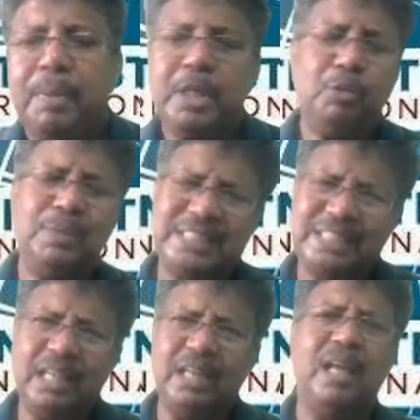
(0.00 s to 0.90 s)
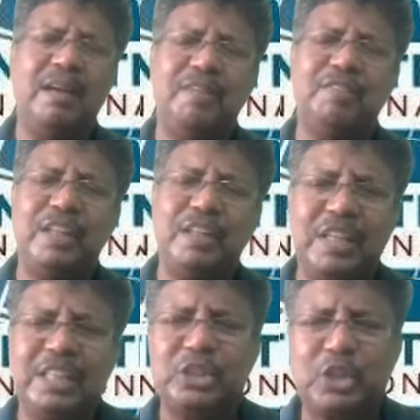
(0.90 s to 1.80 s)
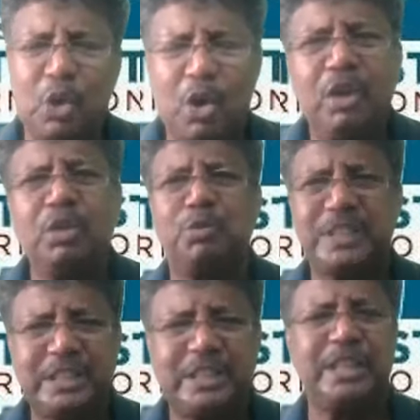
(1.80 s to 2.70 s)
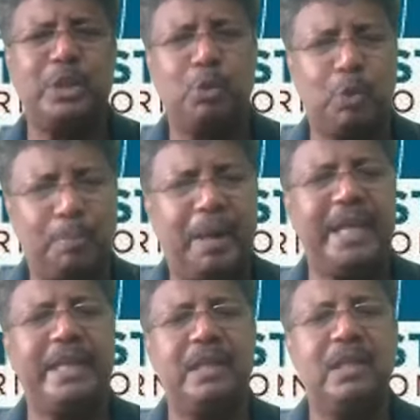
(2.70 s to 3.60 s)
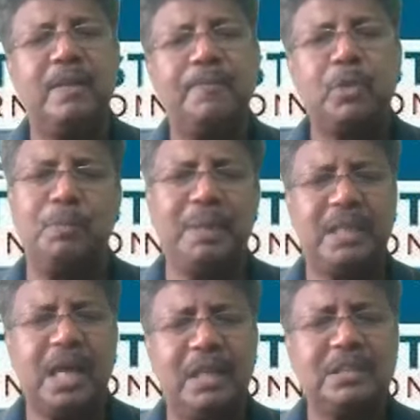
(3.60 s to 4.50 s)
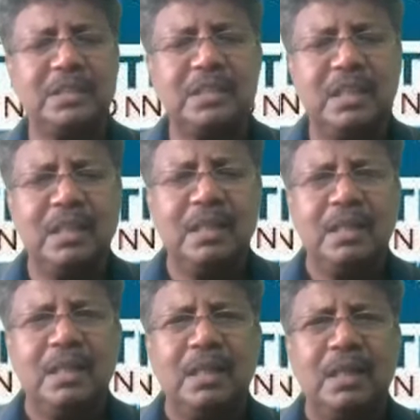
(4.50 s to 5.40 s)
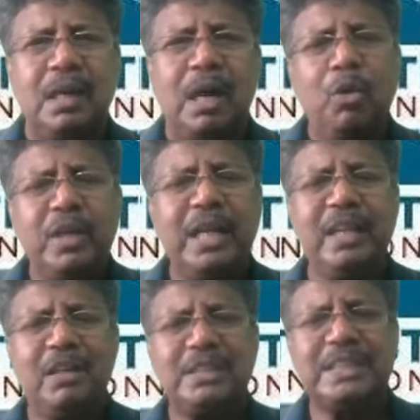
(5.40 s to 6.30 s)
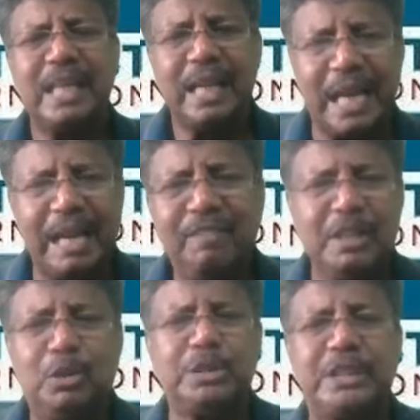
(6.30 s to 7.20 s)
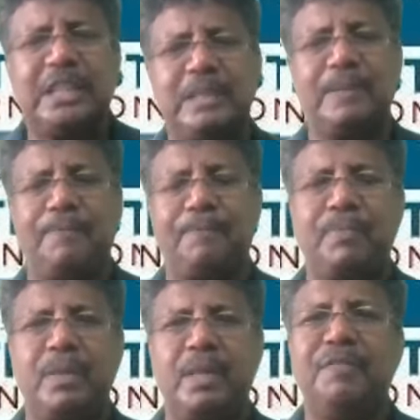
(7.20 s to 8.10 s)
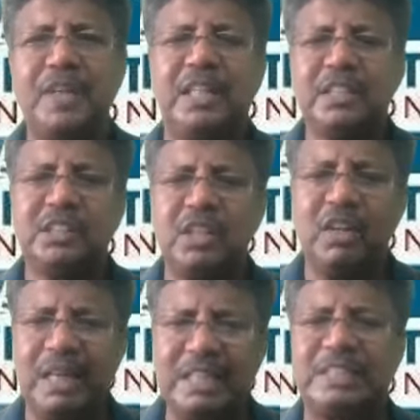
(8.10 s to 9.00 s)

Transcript: But you may still have a very, very strong question in your mind. You might ask, how can he ask a relevant question if he has not